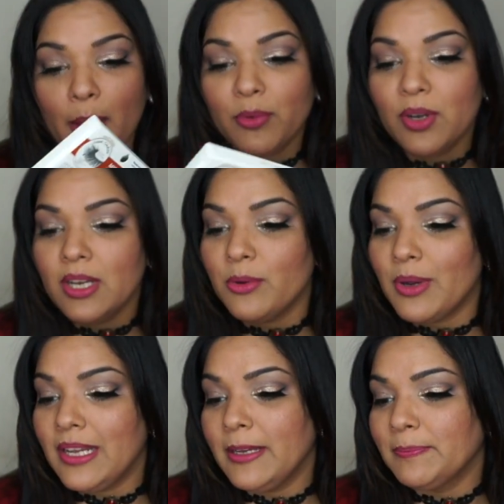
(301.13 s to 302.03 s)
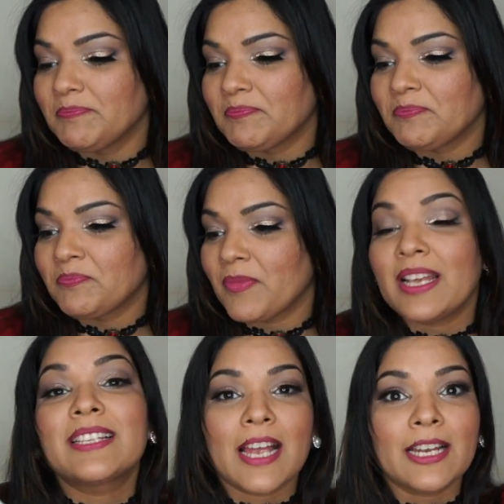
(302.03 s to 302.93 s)
I'm really really
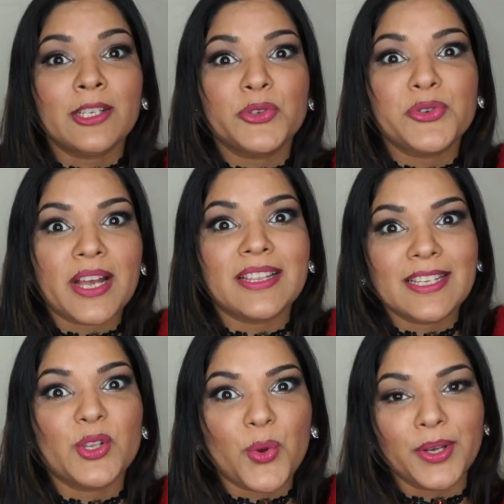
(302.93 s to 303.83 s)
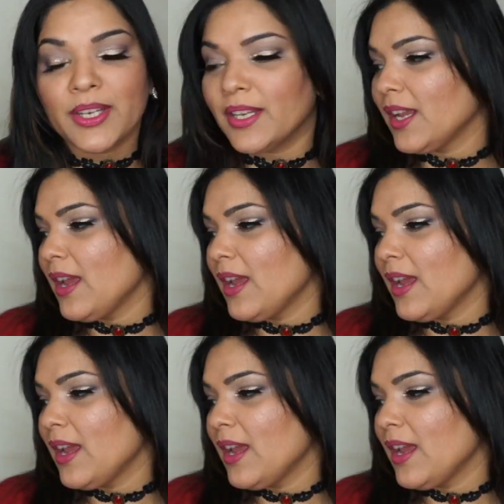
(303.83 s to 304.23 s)
excited to try these on.